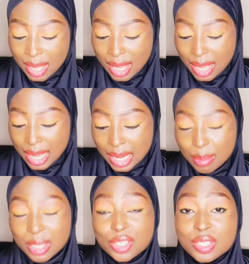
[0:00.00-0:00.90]
and I
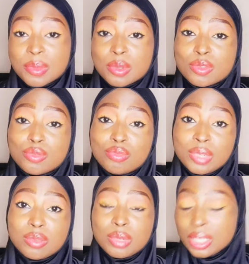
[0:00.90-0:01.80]
bet she smells
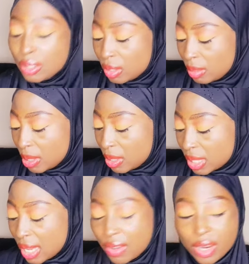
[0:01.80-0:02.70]
really, really good, because
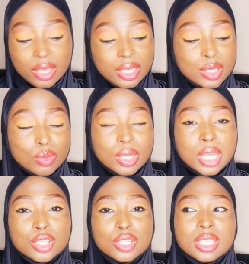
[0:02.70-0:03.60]
I've heard this one
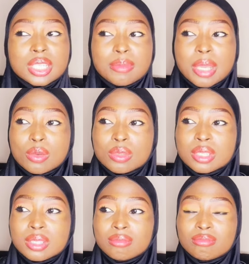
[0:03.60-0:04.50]
actually
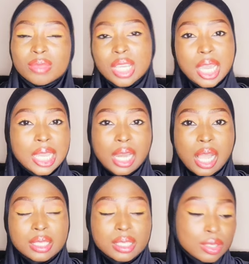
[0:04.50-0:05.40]
smells high
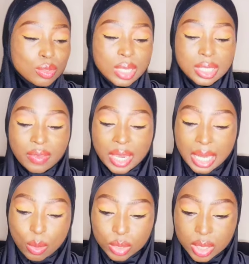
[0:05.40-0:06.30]
class. So let's find
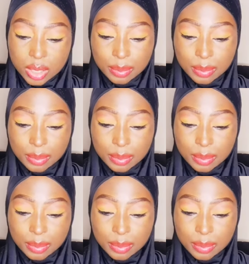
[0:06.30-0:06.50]
out.